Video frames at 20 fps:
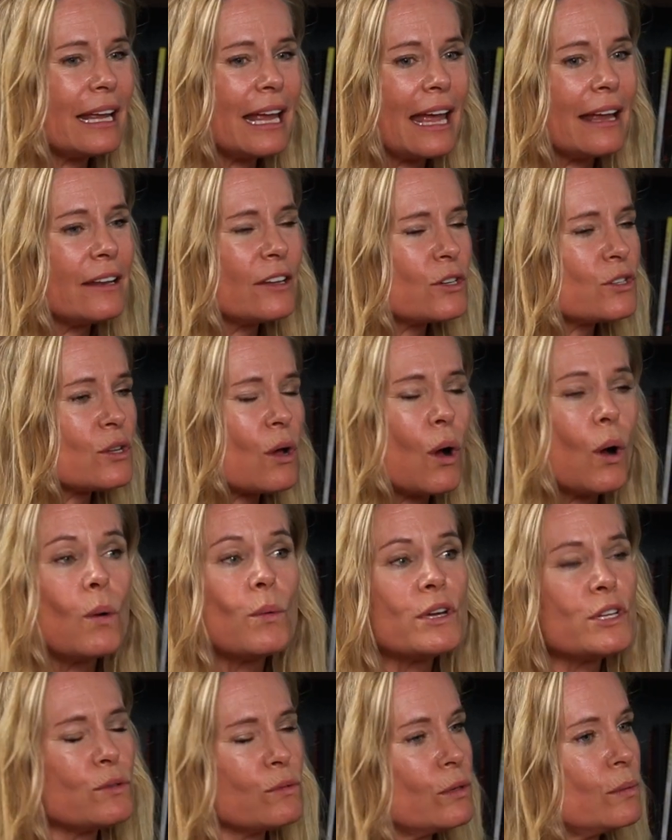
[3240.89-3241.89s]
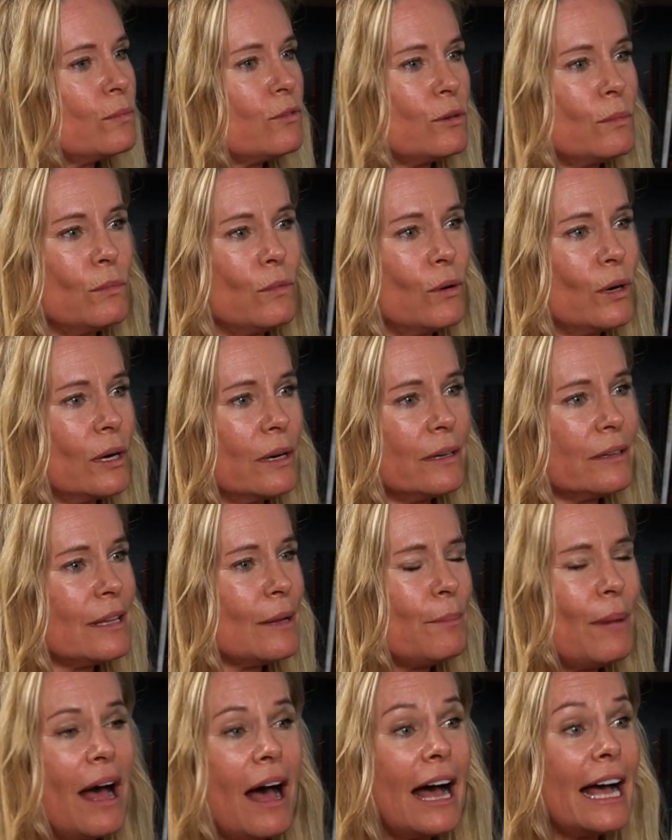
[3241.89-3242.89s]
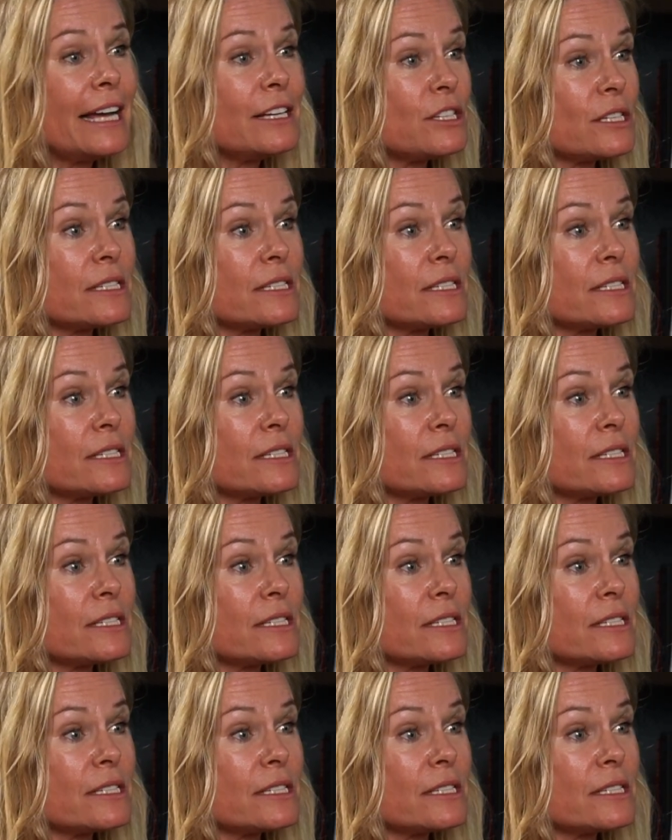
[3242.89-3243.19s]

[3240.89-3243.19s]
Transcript: and there's always room for more. The pie just